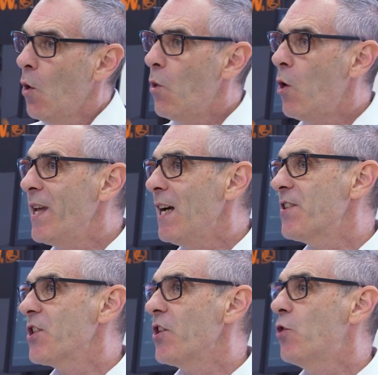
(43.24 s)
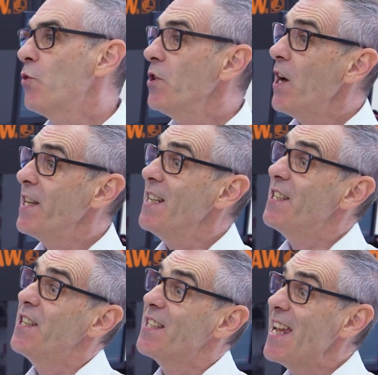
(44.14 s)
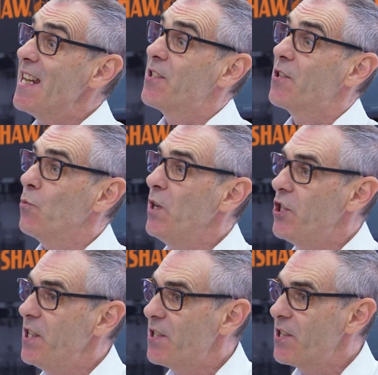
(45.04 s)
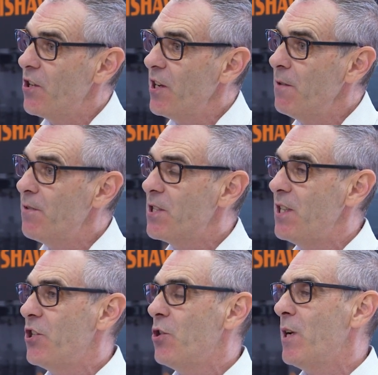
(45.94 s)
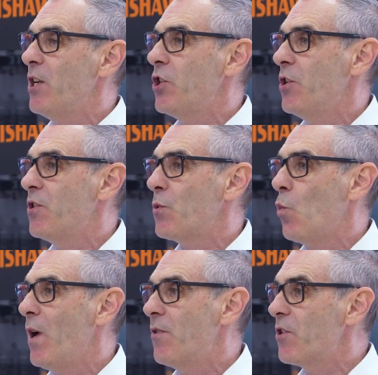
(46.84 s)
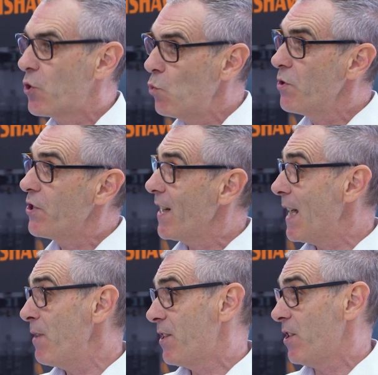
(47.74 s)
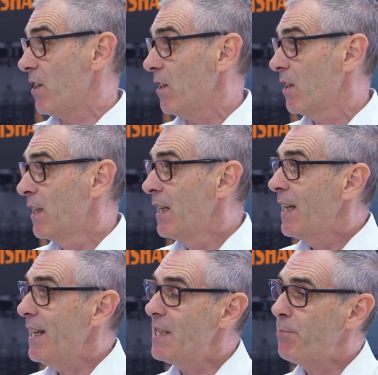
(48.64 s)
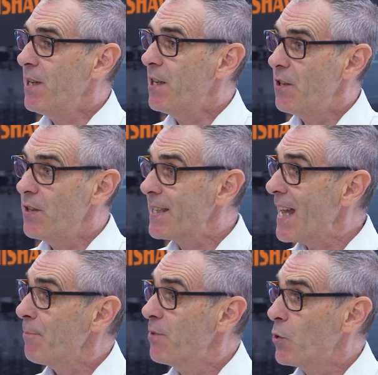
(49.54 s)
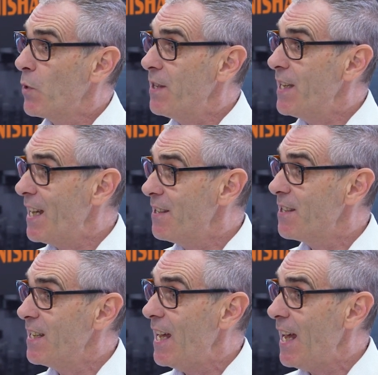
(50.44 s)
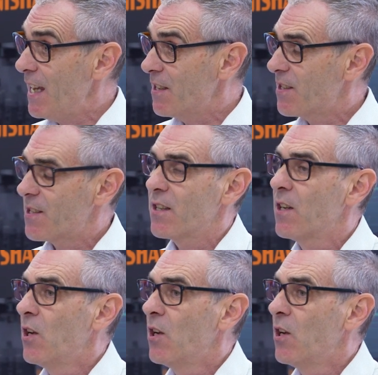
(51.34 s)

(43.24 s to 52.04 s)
Well, we have cycle 9868, which is designed for situations where the tool diameter is bigger than the gap between the NC heads.